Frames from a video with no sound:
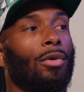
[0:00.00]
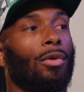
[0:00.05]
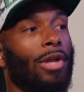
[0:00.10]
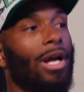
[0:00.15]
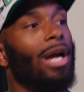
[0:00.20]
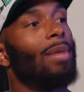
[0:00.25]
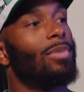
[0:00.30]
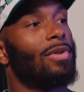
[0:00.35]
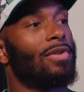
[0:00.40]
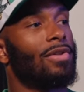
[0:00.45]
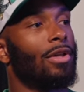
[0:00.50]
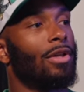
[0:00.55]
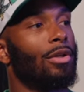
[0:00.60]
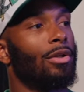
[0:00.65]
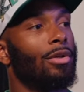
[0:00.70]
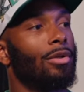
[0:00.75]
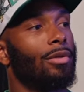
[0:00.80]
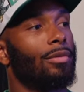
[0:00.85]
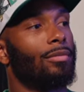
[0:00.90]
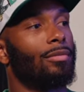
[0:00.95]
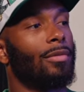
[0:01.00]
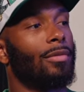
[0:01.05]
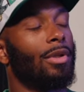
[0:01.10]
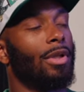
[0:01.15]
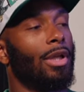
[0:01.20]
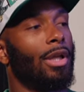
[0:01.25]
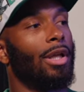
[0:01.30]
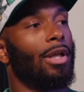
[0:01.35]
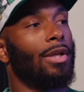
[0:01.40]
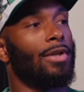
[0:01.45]
the epicenter
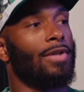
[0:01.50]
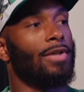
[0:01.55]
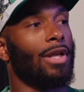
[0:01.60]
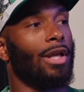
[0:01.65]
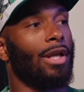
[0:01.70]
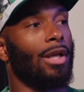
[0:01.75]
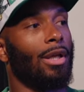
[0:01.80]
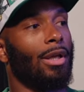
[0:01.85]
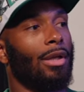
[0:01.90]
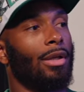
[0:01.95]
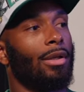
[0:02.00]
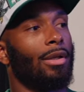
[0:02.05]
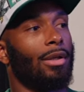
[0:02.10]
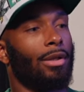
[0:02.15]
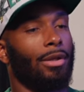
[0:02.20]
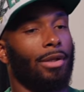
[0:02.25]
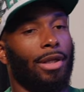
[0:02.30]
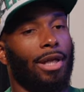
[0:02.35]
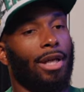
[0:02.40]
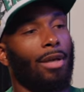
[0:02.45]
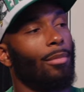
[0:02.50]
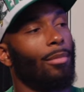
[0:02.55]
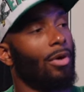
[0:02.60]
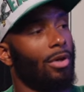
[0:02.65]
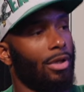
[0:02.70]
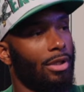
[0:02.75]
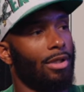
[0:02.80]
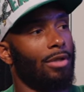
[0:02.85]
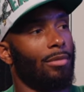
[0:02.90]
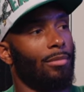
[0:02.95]
is a
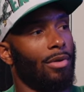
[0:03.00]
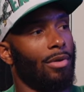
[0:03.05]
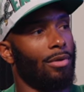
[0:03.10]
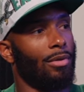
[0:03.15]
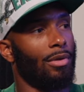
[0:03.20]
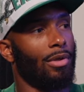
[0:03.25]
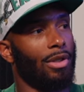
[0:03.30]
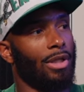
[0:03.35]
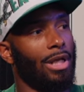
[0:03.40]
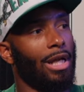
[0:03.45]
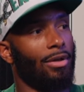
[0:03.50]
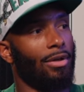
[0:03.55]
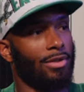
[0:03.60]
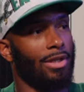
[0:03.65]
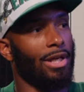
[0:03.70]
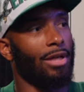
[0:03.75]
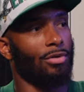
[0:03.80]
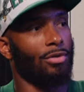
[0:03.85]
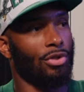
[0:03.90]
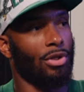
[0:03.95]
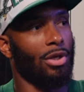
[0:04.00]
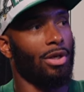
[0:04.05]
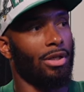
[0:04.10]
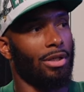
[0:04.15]
landmark in the middle yes, of downtown it's the, Charlotte.